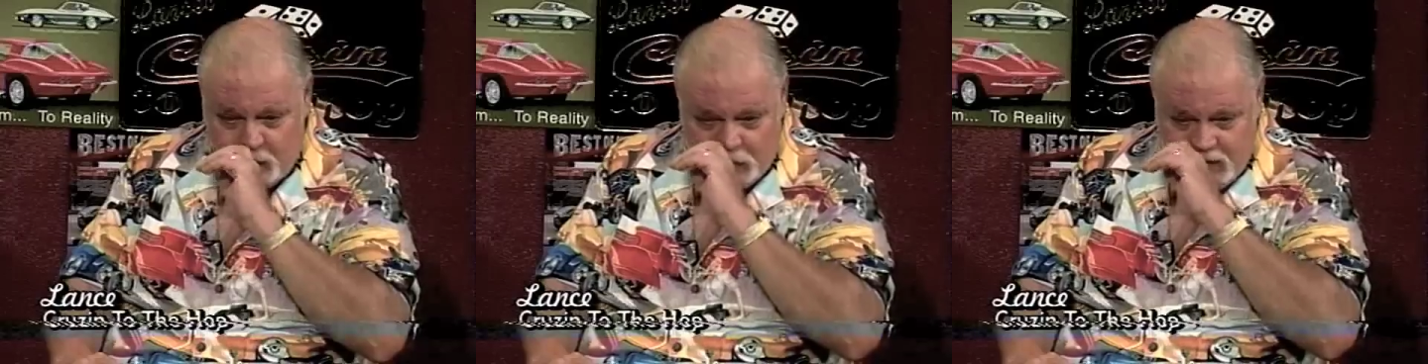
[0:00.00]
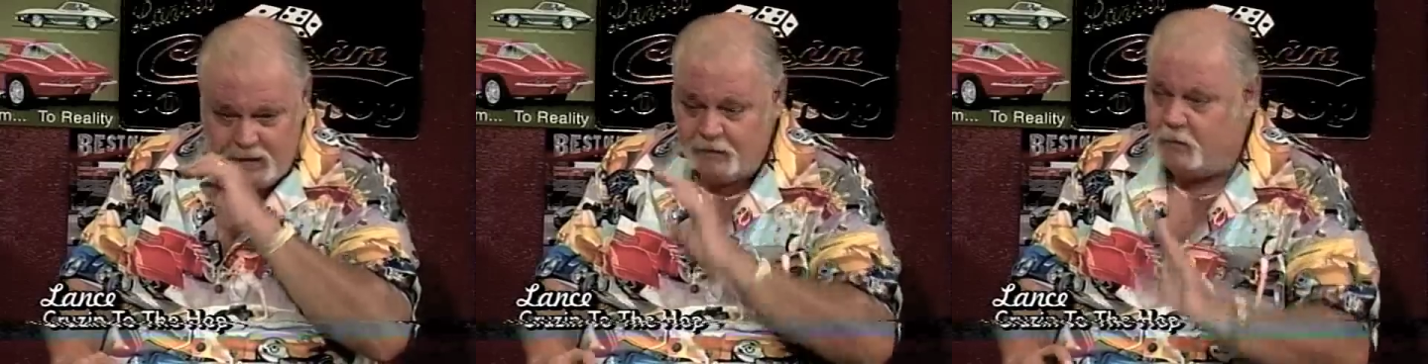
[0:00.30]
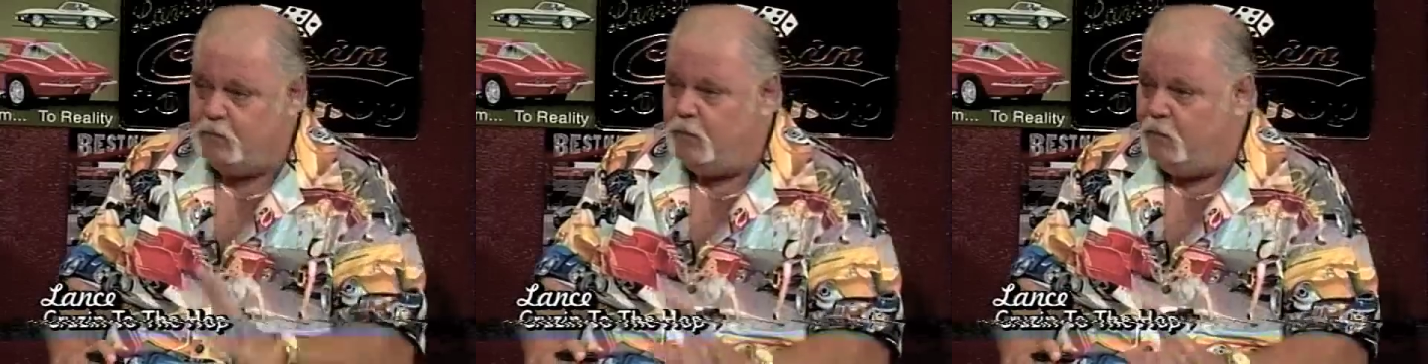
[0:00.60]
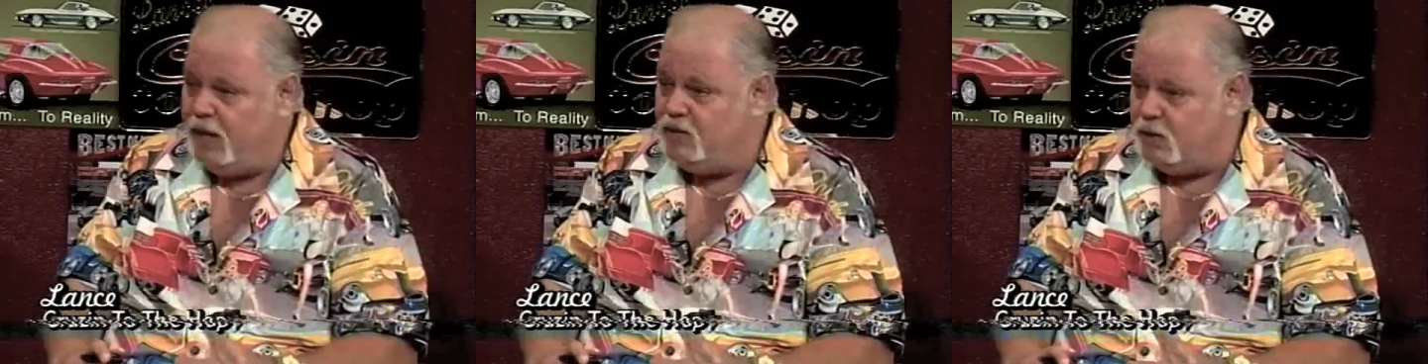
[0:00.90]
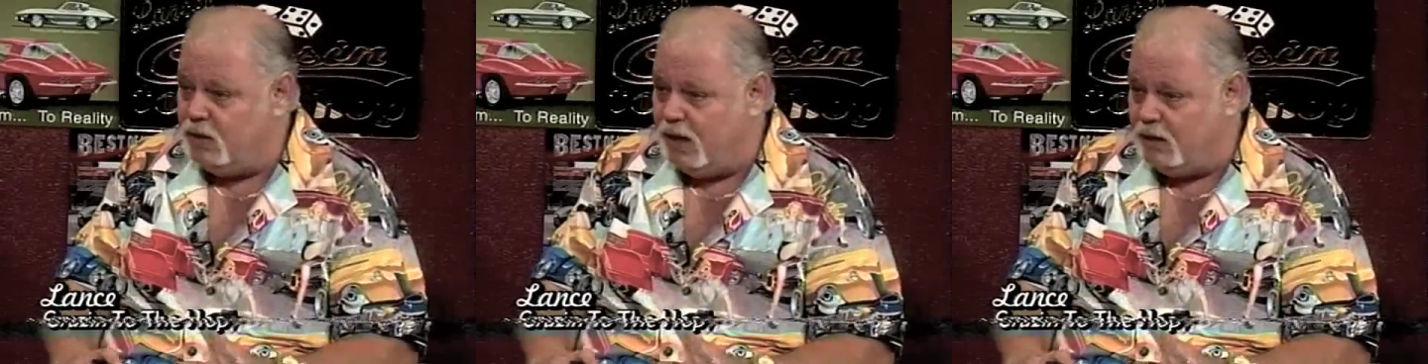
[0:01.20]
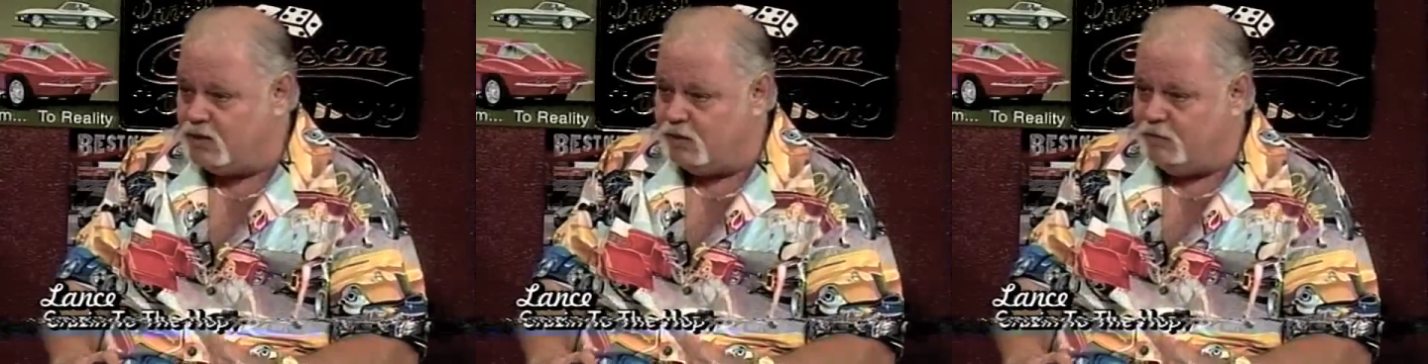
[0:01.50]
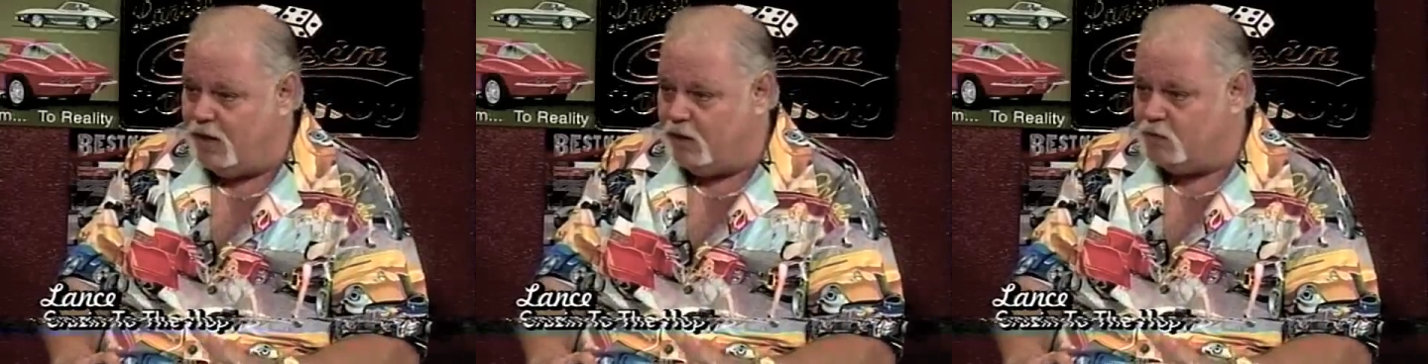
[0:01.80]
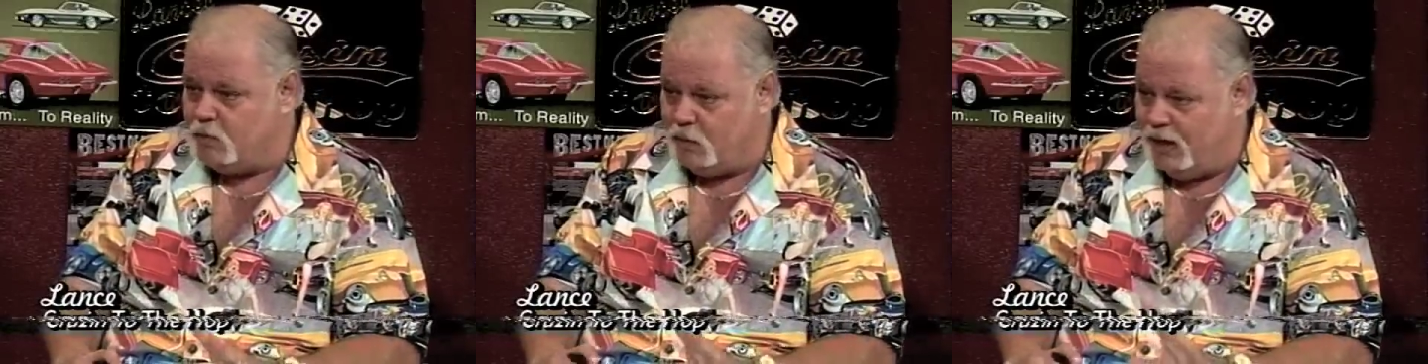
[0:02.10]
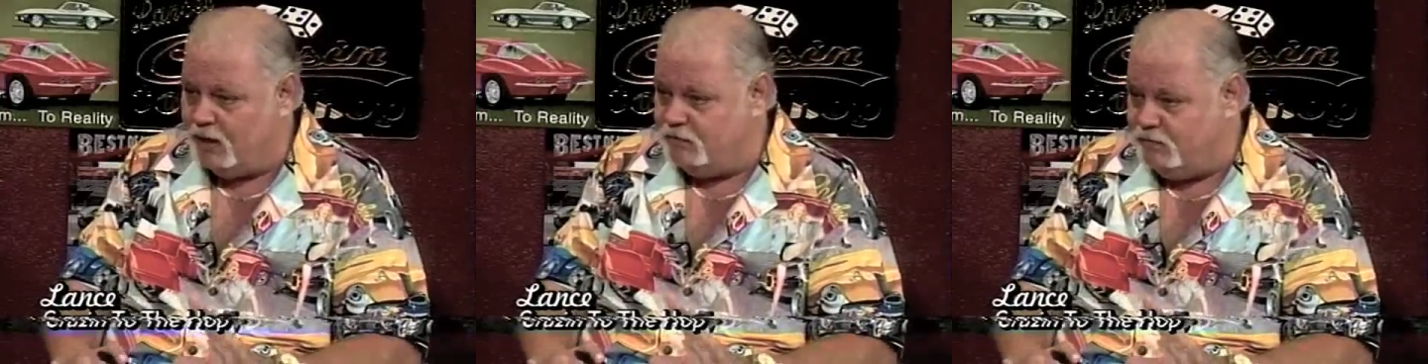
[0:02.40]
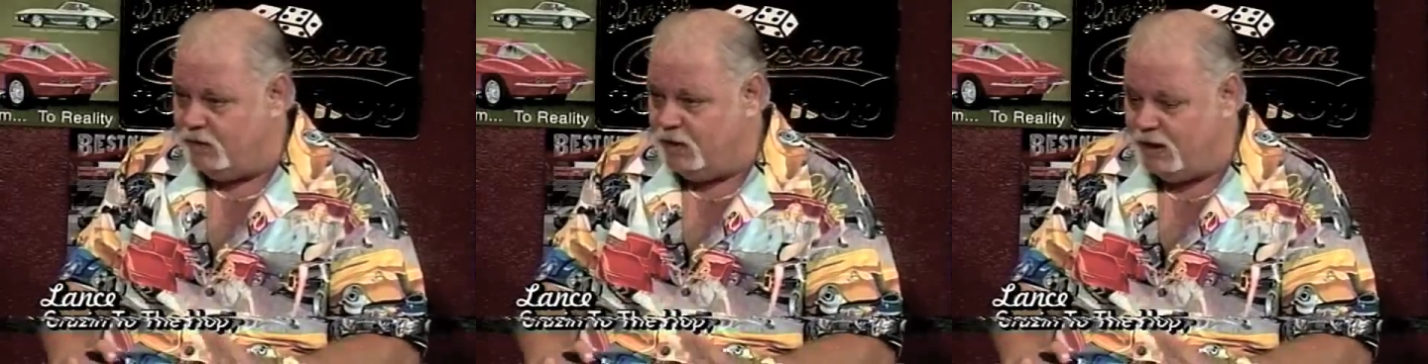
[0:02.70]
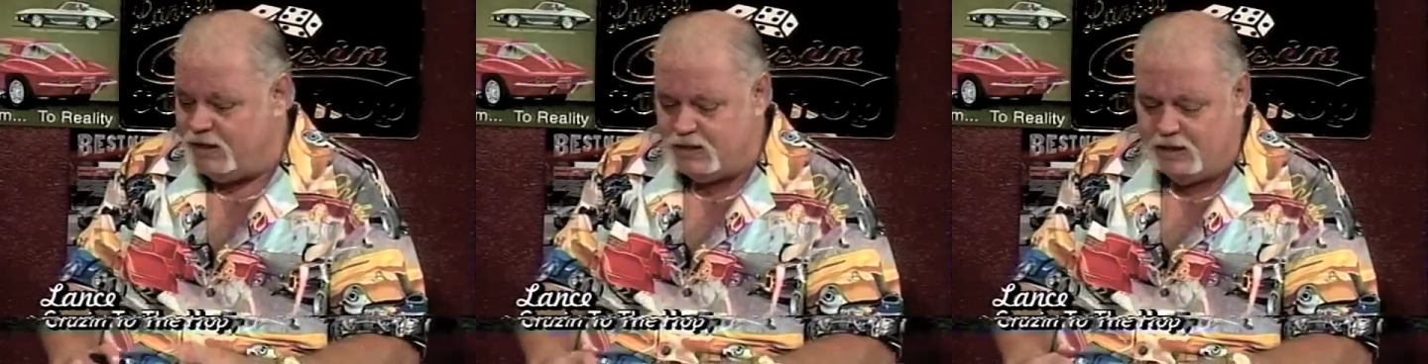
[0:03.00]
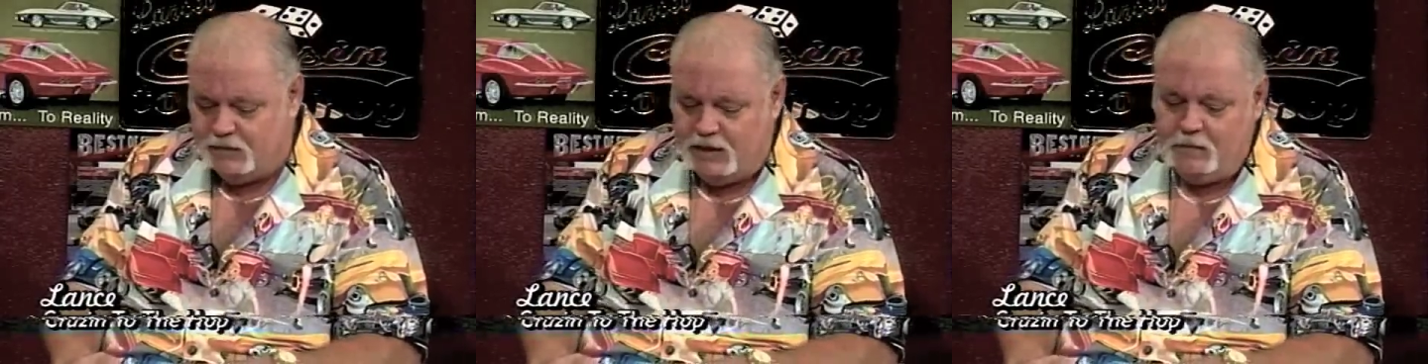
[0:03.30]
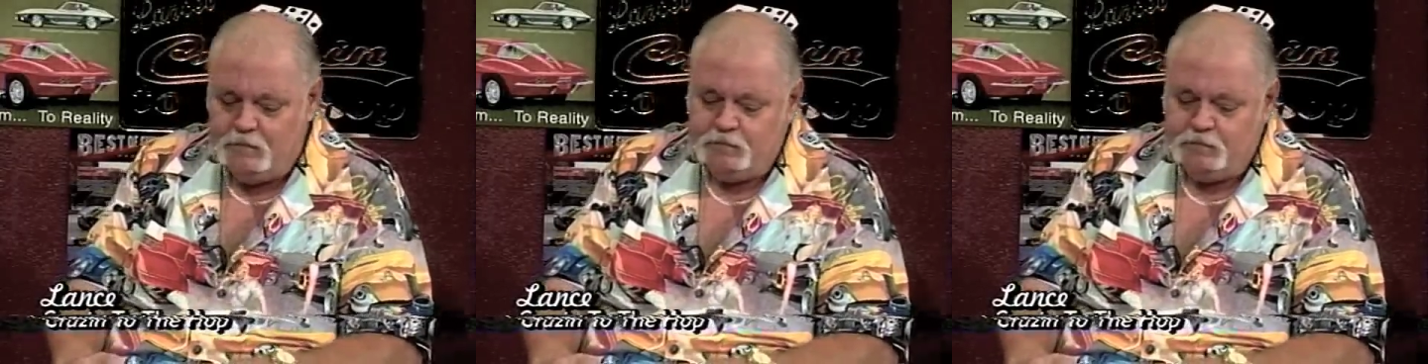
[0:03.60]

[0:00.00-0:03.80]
we didn't have a big turnout at Stefano's, but we had a very nice evening.